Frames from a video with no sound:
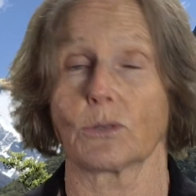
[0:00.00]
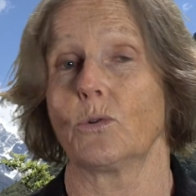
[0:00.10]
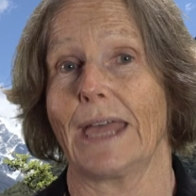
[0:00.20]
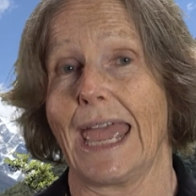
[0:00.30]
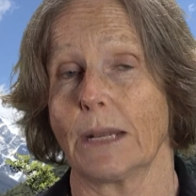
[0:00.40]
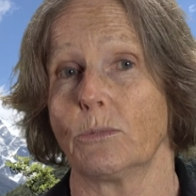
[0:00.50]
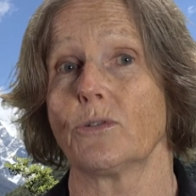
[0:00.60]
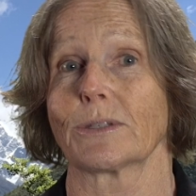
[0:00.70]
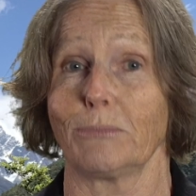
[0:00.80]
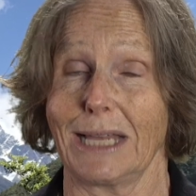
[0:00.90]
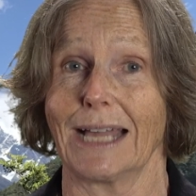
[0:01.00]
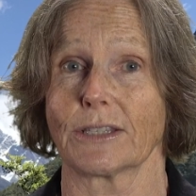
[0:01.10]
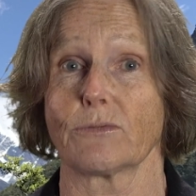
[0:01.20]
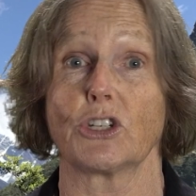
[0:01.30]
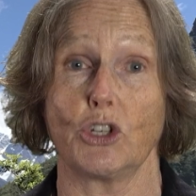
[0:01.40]
or the animals and
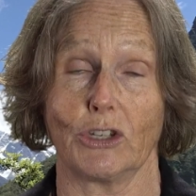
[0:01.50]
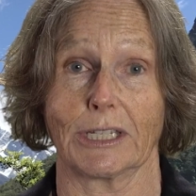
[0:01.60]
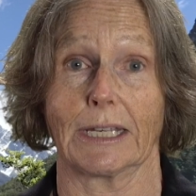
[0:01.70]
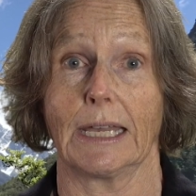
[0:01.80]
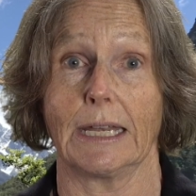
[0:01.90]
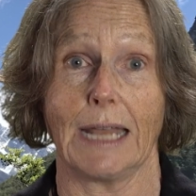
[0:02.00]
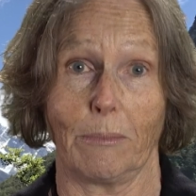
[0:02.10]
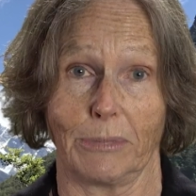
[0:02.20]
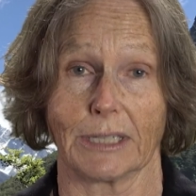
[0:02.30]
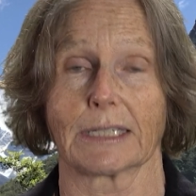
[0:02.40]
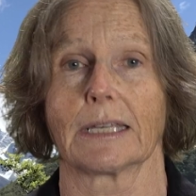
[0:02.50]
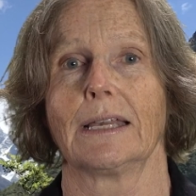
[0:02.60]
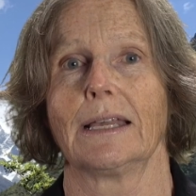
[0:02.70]
plants reducing in numbers.